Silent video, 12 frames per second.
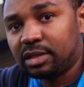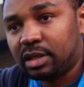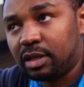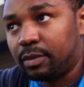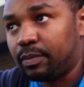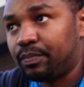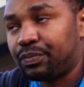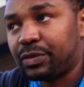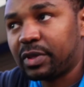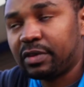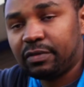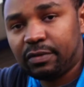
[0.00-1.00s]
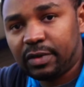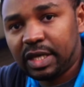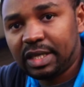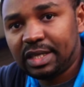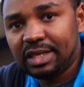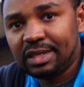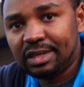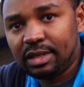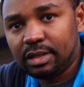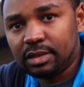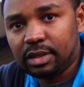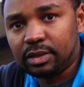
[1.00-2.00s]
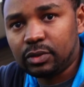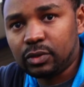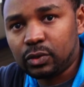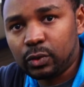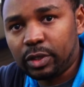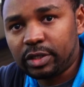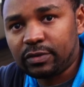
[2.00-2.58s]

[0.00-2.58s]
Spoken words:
it very easy to switch